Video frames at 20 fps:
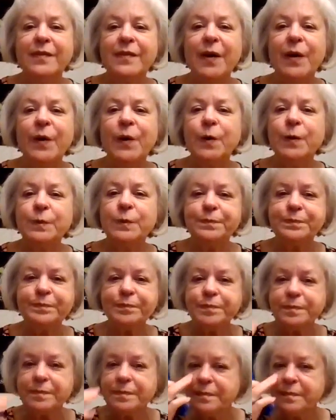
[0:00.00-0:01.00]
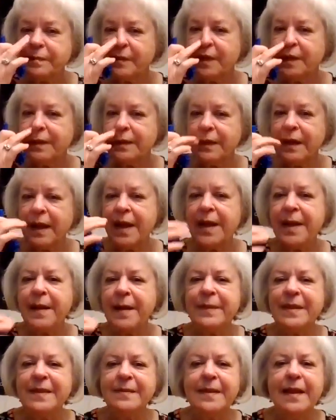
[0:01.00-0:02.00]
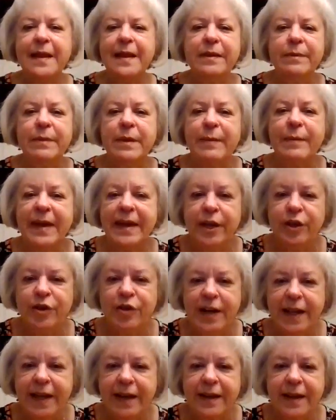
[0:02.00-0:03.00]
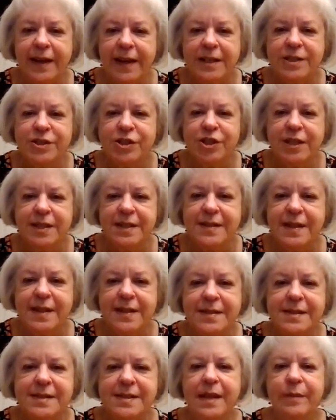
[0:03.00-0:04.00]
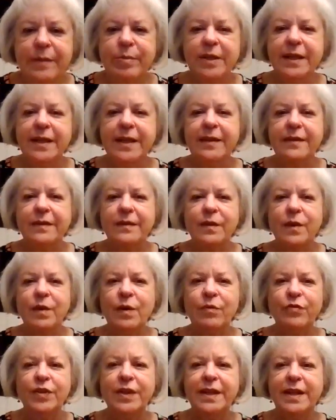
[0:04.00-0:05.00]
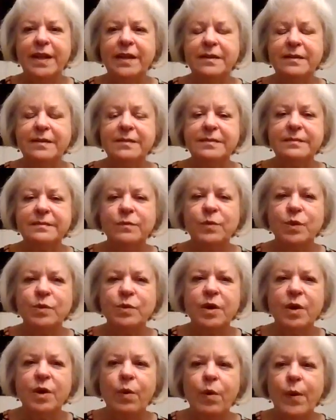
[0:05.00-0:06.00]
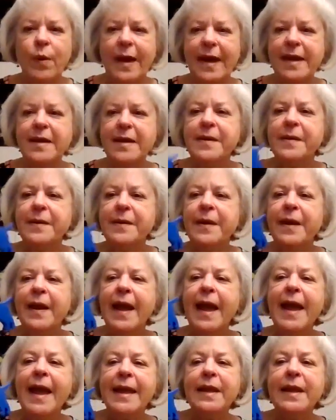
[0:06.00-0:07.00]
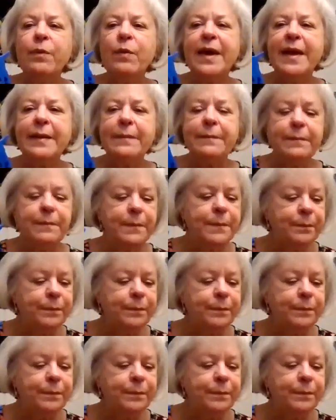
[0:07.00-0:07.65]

So um, it's telling me my internet connection is unstable again, so hopefully I won't go away. Anyway,